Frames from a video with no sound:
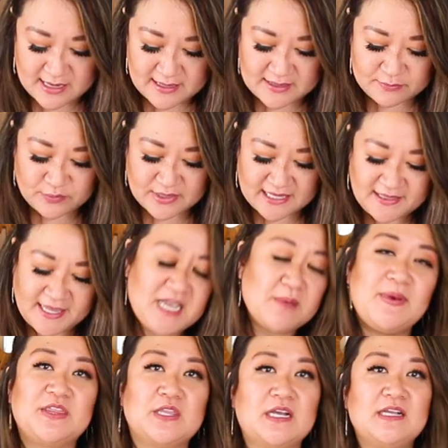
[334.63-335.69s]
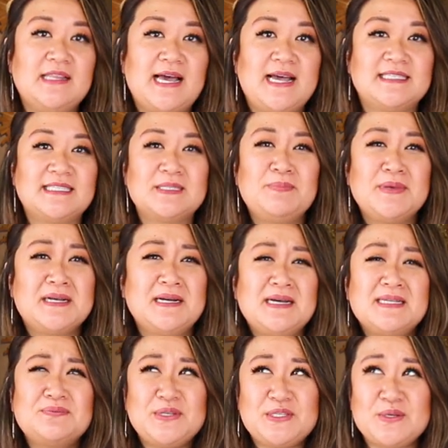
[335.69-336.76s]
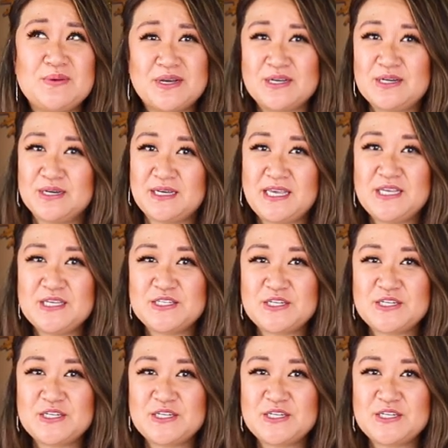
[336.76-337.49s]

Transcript: And what I like about the glass is because we do a cooking